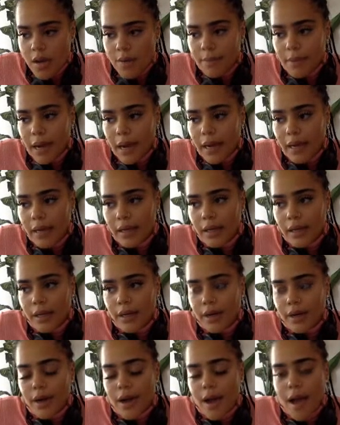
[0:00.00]

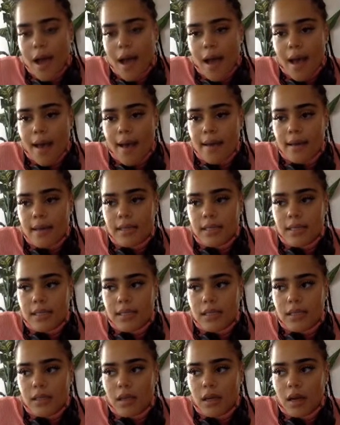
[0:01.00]
Pioneer has,
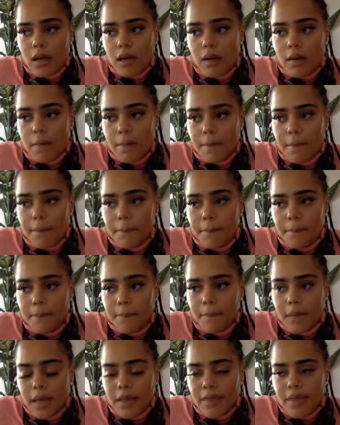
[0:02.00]

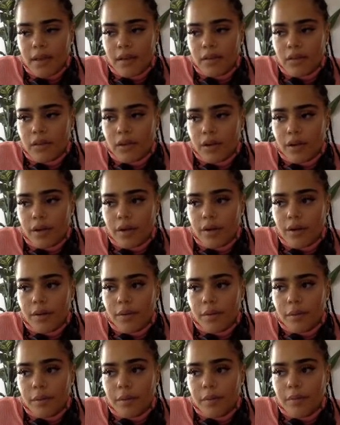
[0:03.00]
I think their
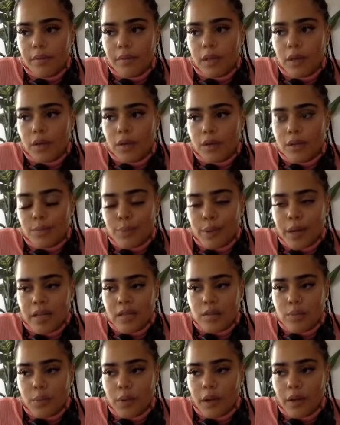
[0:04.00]
lowest
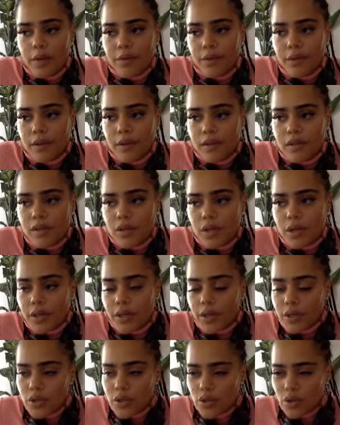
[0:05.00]
price point for a starter
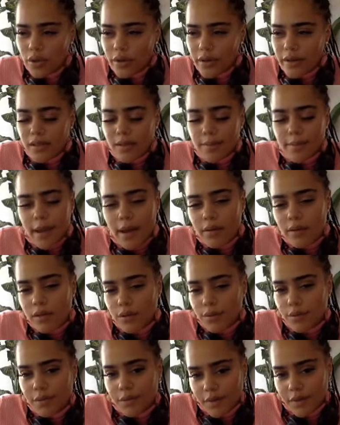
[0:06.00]
controller is about
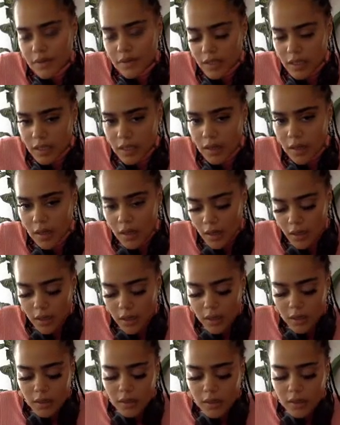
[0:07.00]
$250,
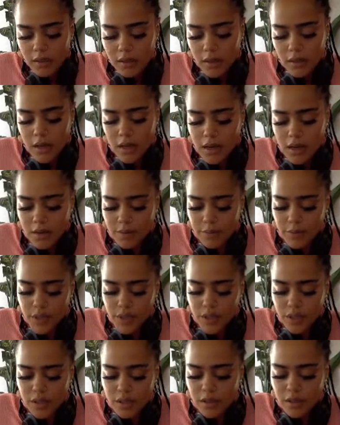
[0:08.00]
which
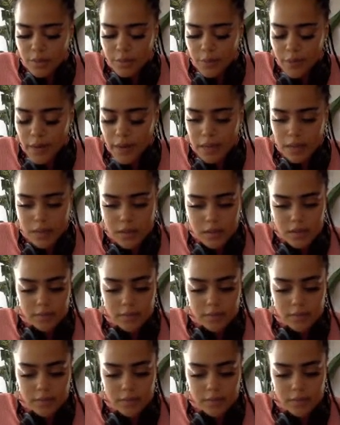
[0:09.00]
is a good price.